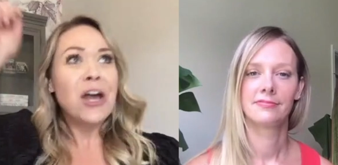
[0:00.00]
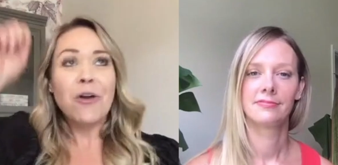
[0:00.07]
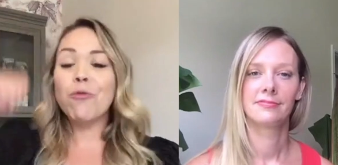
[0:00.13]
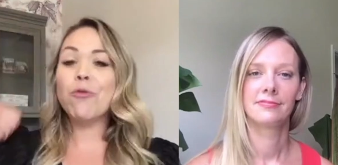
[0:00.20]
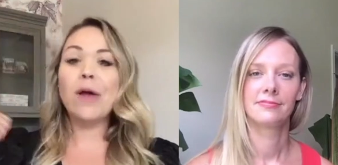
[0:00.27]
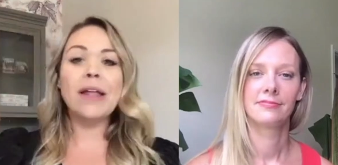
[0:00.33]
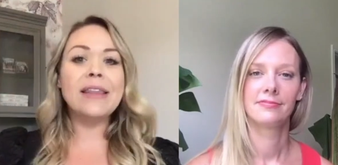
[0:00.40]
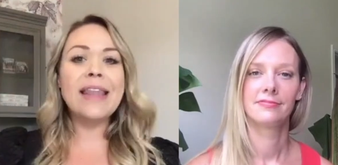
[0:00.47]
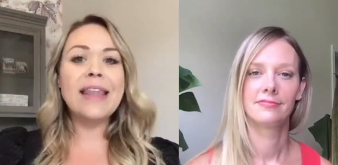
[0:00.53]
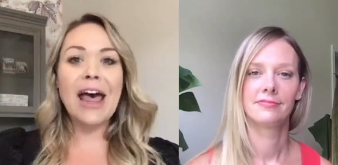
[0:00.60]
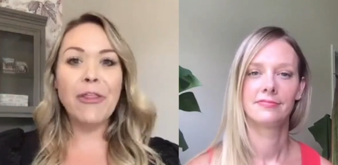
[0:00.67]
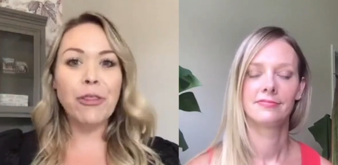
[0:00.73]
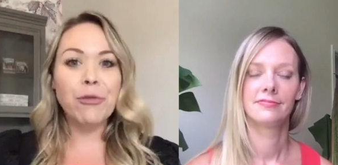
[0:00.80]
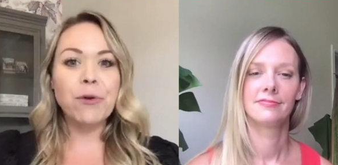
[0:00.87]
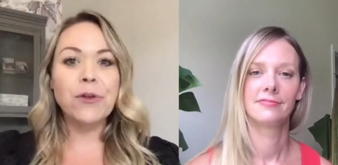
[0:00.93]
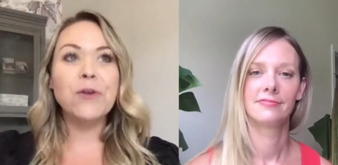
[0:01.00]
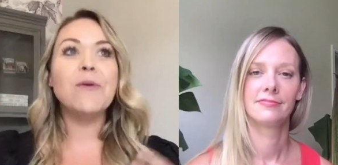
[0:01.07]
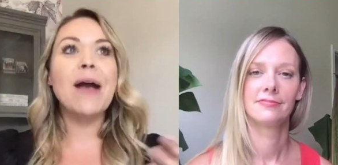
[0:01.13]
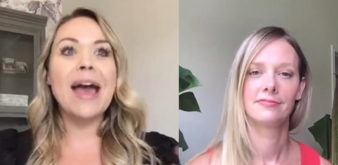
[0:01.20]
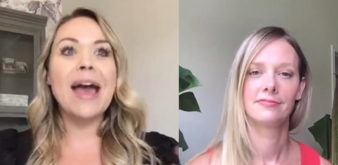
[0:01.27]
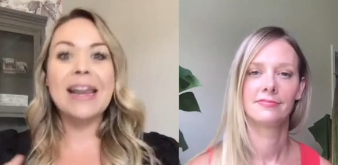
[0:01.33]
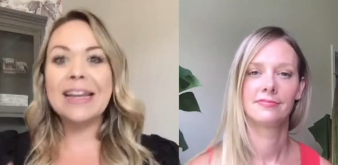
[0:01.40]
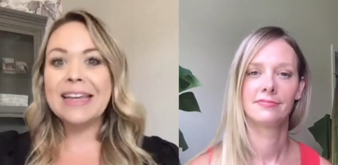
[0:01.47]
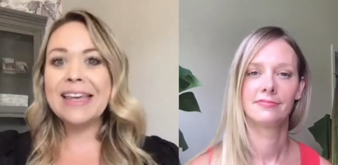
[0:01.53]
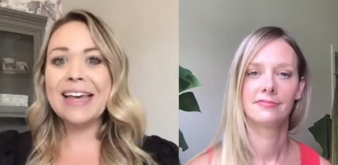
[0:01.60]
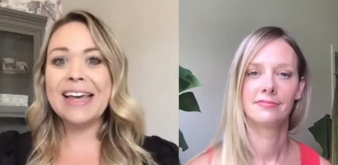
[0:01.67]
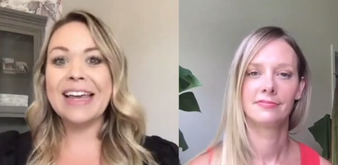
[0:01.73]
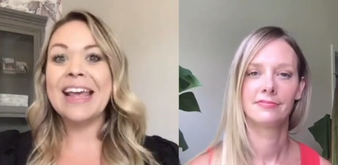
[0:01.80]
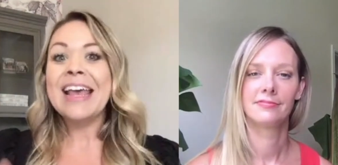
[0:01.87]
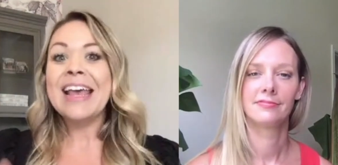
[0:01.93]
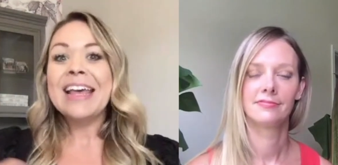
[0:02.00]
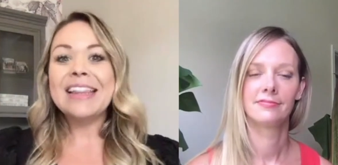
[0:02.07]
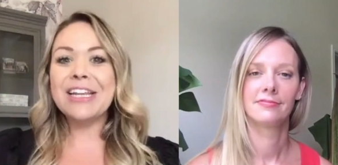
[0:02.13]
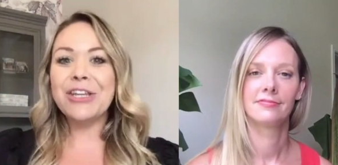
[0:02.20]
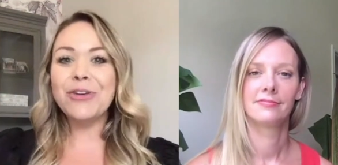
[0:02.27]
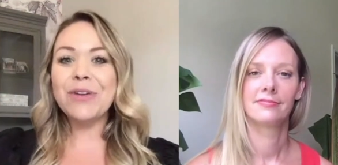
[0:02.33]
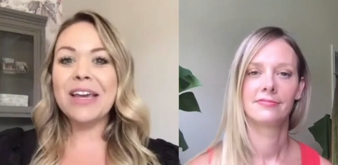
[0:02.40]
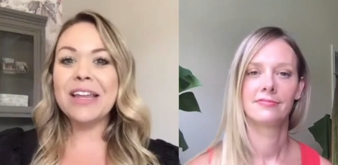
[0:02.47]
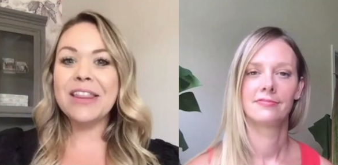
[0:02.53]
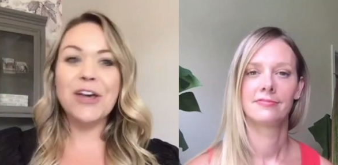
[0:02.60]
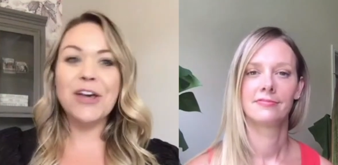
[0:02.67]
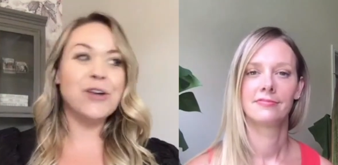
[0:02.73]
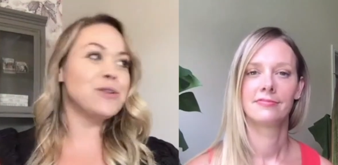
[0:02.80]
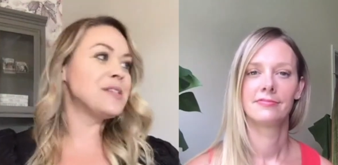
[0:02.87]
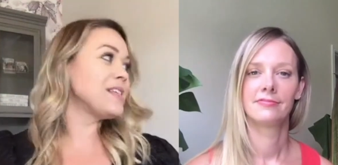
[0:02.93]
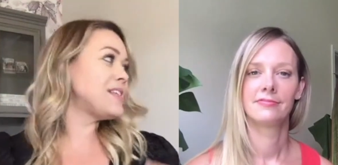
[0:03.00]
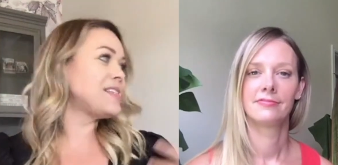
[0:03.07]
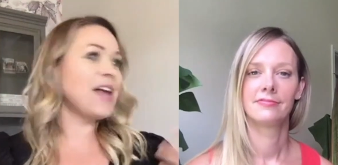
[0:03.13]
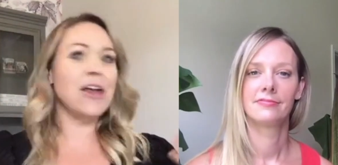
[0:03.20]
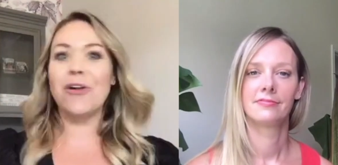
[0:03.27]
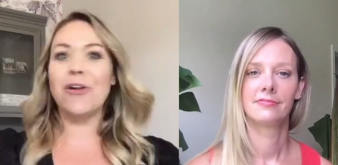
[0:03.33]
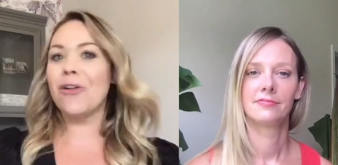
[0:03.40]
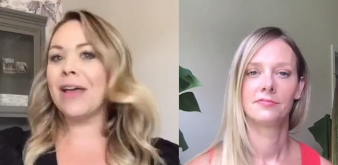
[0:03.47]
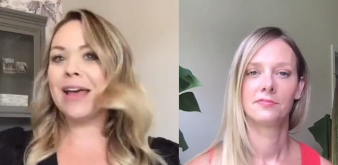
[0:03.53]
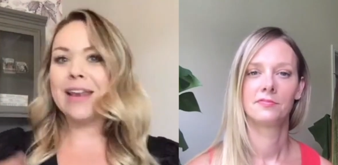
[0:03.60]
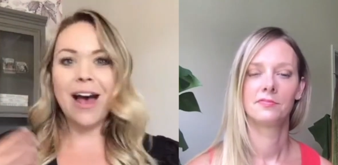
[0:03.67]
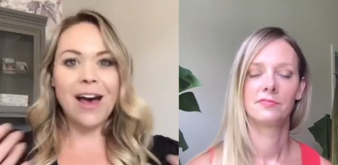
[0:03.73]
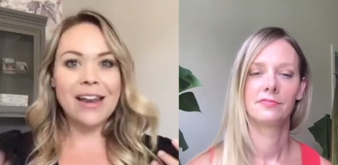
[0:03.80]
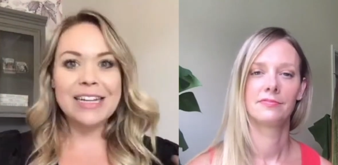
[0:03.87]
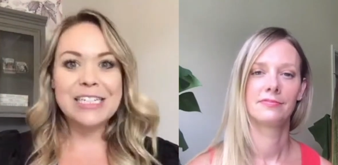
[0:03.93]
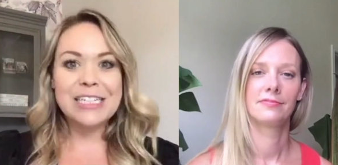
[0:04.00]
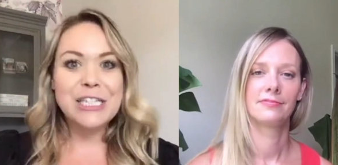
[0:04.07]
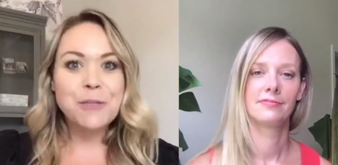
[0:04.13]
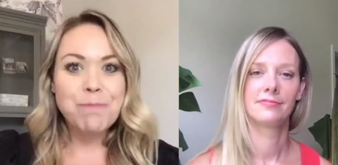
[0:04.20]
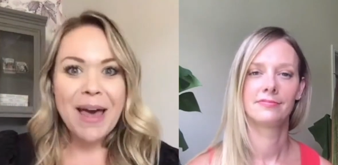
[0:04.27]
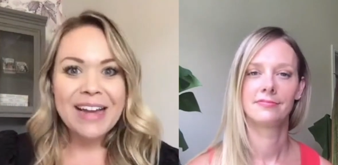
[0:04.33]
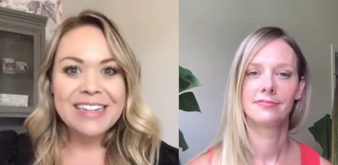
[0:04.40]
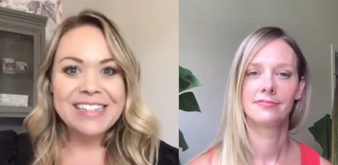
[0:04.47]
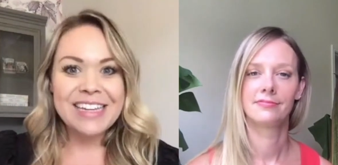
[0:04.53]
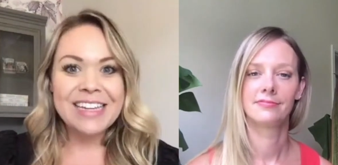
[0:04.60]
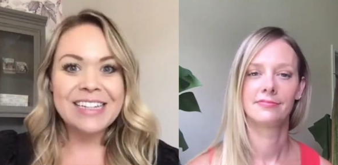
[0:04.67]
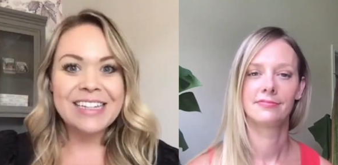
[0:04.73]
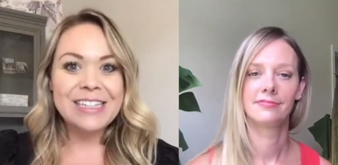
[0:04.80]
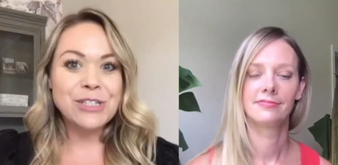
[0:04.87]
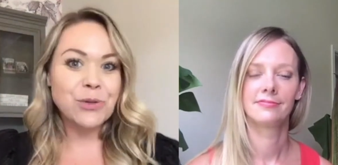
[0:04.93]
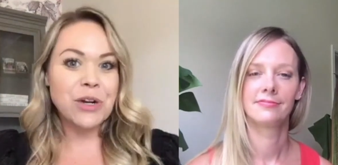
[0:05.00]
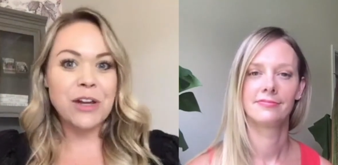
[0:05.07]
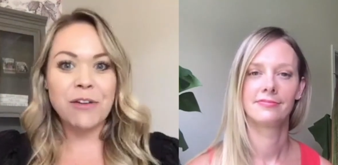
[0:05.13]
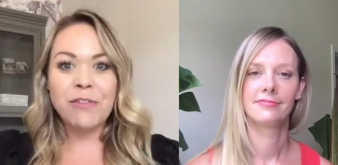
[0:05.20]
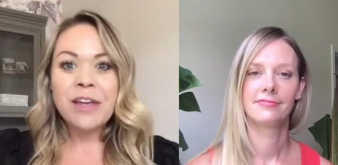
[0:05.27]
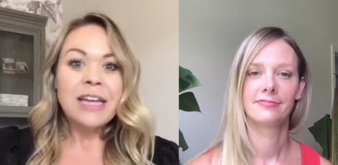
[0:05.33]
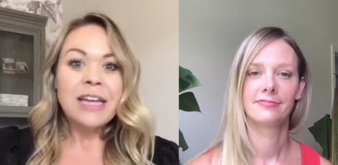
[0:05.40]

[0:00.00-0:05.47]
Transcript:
Speaker 1: run that through. And again, then you get those subtle and unexpected sort of